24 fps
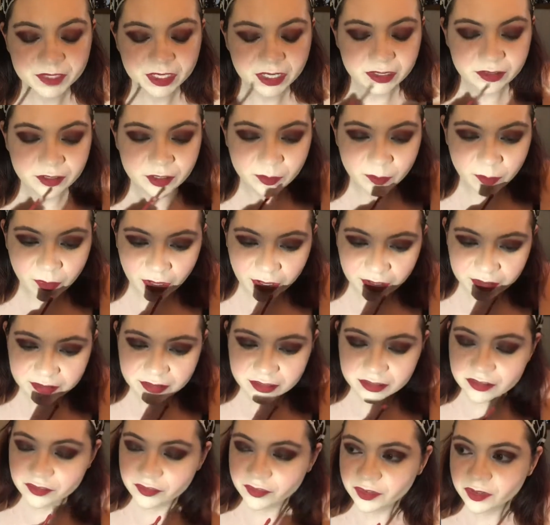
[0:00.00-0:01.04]
in their
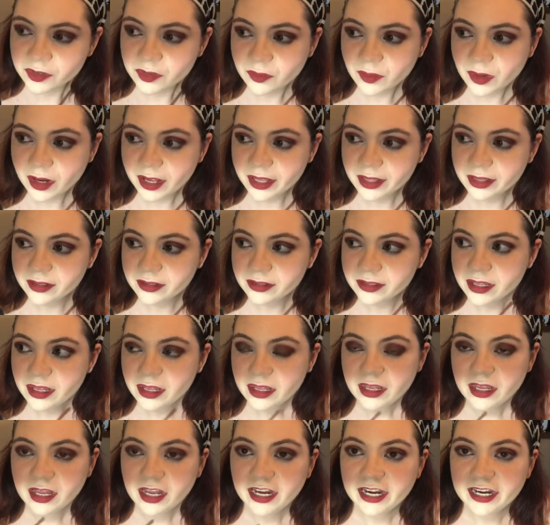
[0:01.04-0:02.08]
boxes for a while.
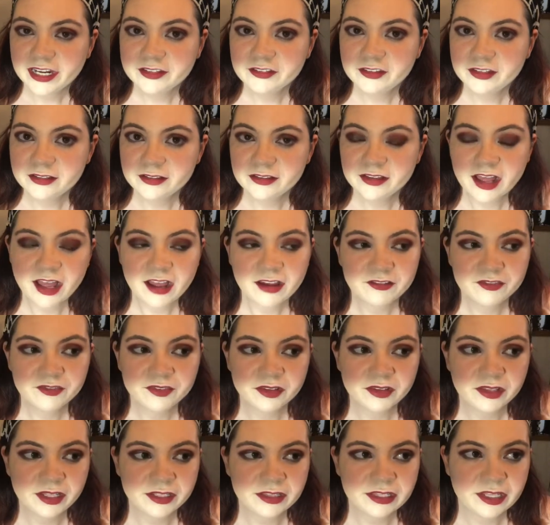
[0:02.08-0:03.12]
It did not
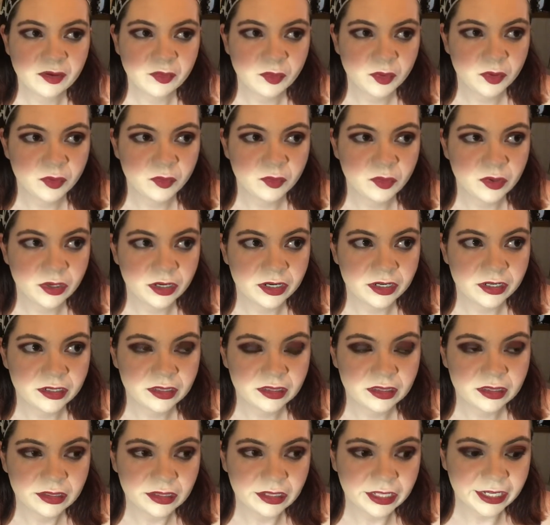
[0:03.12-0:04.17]
feel like they were worth
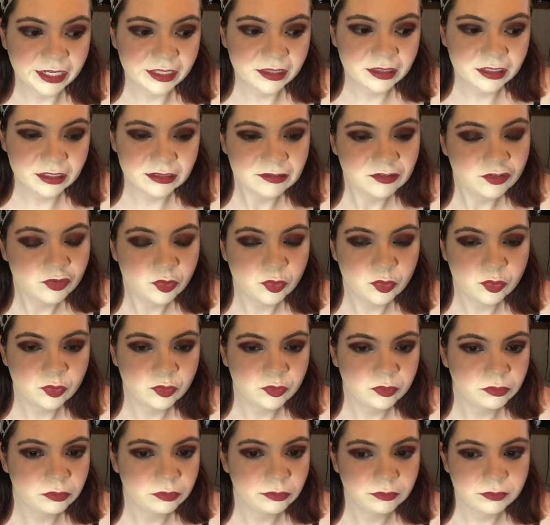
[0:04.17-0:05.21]
like the
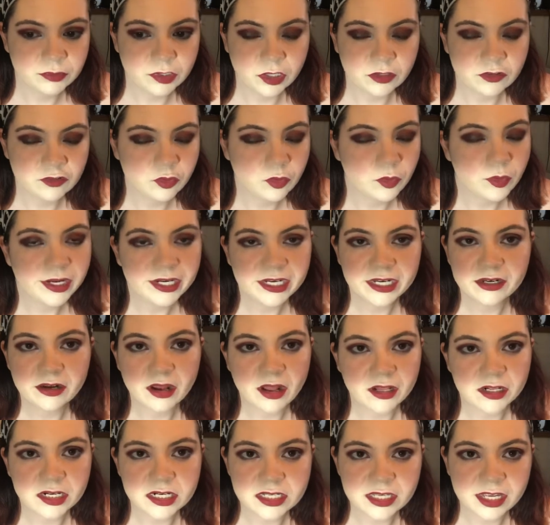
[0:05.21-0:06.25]

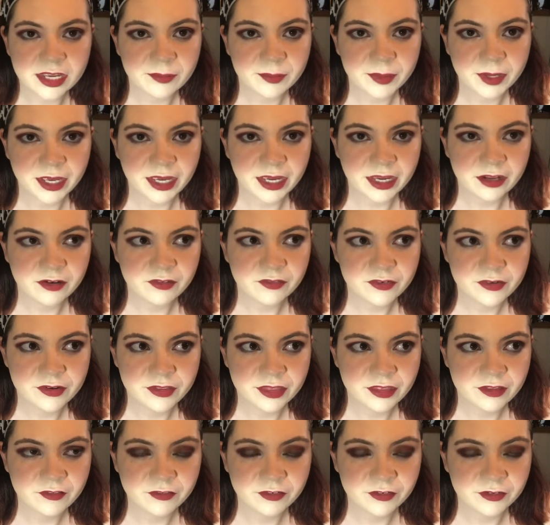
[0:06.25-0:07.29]
$20 I paid for
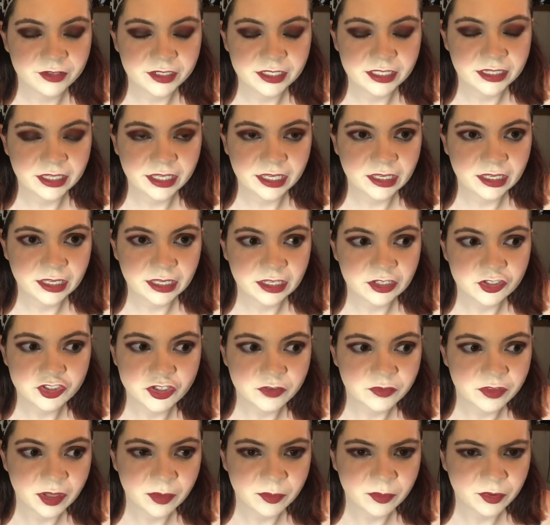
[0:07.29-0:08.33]
like each
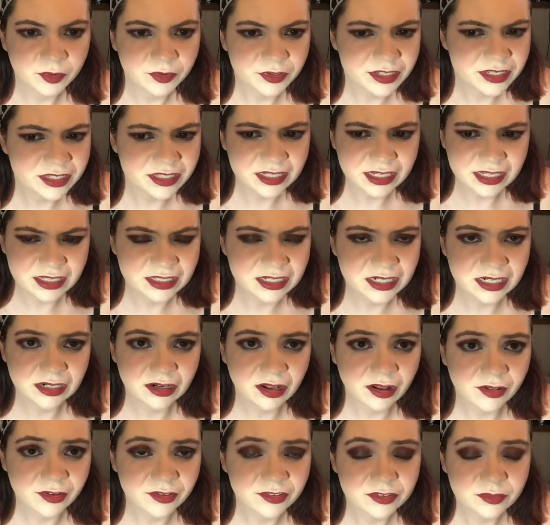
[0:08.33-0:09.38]
of them, or the
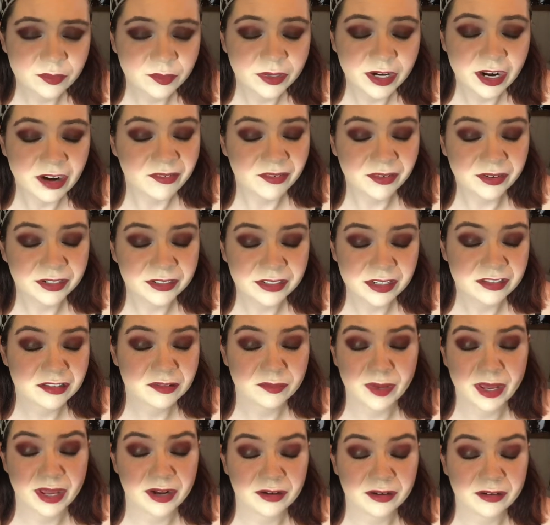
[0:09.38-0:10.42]
$16, whatever, it doesn't
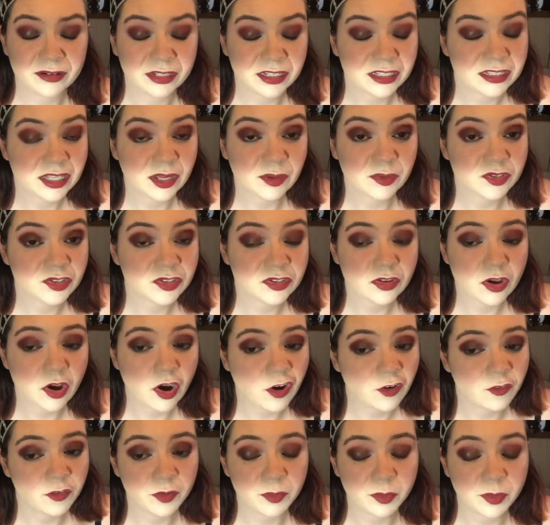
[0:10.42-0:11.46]
matter. They were just
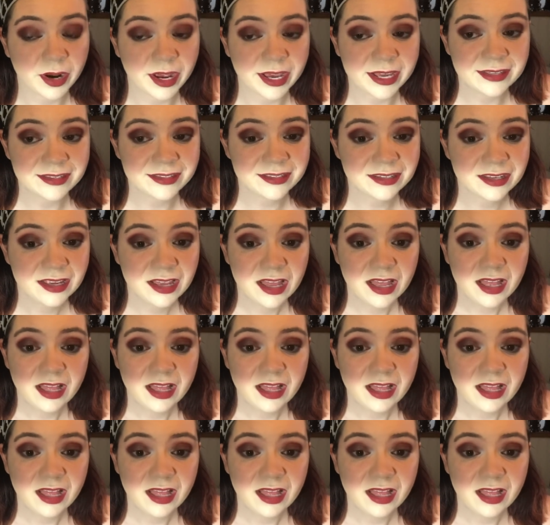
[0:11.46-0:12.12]
overpriced.